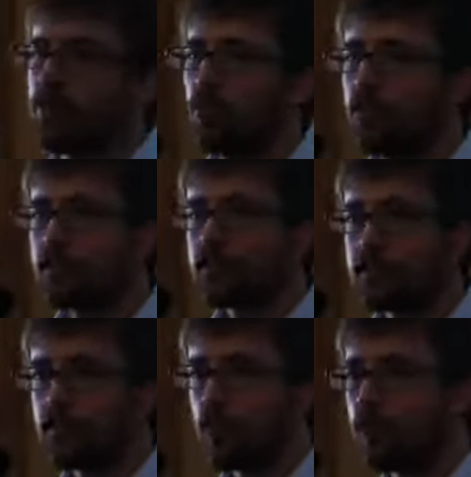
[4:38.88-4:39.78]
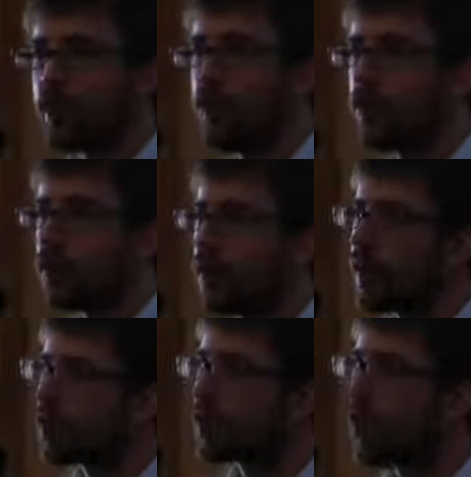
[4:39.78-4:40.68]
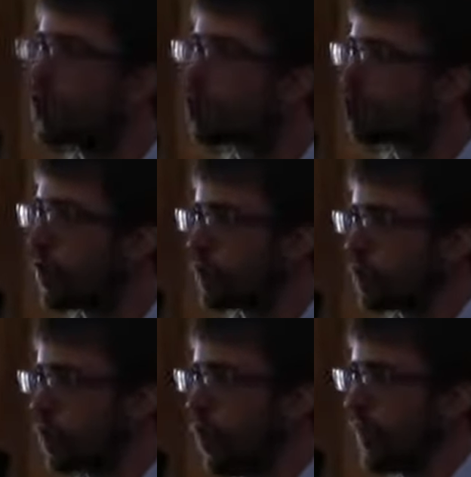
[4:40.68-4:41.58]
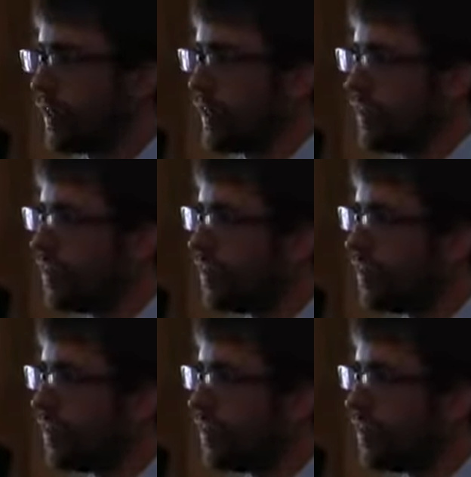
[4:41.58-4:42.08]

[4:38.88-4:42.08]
important, we underwent some unstructured bonding.